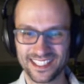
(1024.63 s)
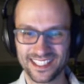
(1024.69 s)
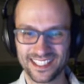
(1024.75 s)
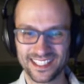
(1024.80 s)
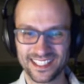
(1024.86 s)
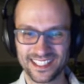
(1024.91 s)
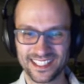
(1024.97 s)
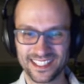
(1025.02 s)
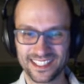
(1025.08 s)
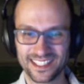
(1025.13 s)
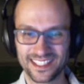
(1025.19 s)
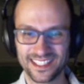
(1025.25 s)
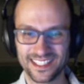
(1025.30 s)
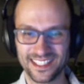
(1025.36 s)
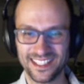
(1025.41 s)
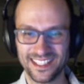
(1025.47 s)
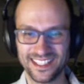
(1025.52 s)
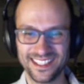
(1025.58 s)

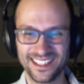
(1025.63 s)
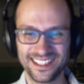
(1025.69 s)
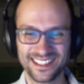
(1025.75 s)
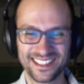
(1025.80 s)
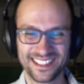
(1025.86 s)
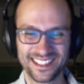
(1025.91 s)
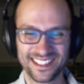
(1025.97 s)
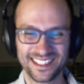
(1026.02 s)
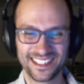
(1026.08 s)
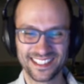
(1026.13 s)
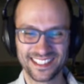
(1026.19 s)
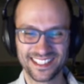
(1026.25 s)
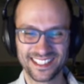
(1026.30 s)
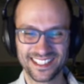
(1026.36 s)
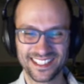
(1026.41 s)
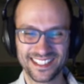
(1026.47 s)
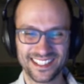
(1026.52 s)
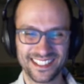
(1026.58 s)

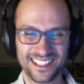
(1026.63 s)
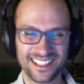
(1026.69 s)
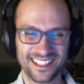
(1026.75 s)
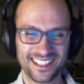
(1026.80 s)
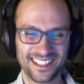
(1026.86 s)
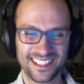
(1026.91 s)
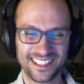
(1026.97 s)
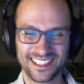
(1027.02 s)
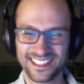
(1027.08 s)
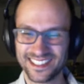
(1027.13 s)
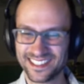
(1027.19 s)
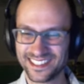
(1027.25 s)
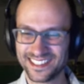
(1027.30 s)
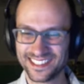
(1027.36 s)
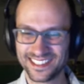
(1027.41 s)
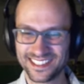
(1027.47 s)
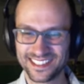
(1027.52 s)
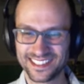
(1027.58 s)

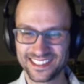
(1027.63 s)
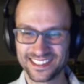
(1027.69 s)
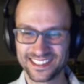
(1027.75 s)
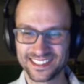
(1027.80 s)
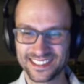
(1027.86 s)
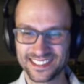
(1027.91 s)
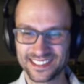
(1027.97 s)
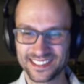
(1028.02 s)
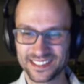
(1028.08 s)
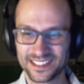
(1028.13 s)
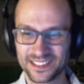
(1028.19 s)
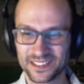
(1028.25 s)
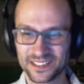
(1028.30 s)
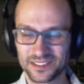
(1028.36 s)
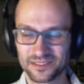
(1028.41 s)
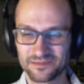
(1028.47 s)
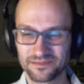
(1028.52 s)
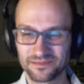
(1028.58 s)

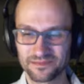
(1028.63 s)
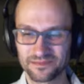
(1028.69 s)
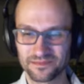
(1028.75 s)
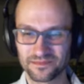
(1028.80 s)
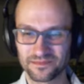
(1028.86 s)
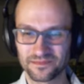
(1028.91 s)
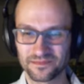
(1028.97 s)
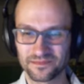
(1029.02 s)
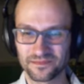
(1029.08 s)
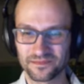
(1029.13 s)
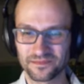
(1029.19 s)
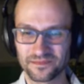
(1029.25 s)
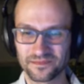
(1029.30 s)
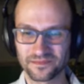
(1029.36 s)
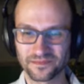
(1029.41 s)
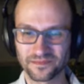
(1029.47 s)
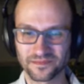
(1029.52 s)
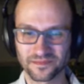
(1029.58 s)

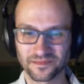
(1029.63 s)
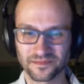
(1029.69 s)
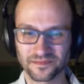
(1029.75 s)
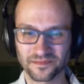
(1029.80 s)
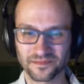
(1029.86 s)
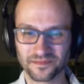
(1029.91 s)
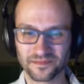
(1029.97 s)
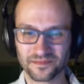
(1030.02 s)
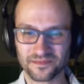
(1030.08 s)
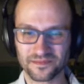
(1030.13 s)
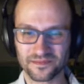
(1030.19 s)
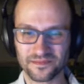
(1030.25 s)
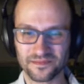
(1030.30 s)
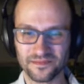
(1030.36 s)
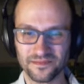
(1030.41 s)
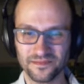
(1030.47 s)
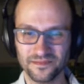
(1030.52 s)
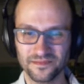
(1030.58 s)

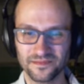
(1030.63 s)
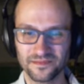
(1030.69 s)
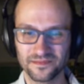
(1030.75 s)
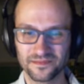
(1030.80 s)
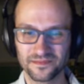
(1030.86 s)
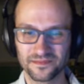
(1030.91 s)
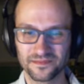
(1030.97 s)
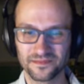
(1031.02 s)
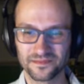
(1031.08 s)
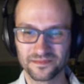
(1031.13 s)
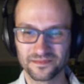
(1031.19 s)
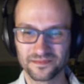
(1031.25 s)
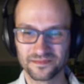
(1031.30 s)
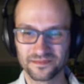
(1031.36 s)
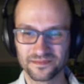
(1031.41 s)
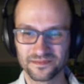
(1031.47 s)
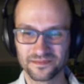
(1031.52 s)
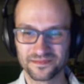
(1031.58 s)

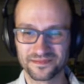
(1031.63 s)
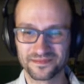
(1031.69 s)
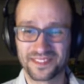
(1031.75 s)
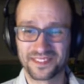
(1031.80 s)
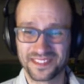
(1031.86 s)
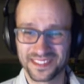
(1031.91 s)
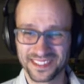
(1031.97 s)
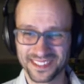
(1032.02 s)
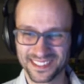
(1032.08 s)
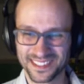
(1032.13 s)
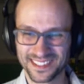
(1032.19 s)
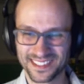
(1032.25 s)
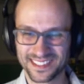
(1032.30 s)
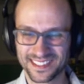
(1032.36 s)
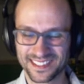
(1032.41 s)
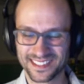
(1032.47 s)
No words are spoken by the person on screen.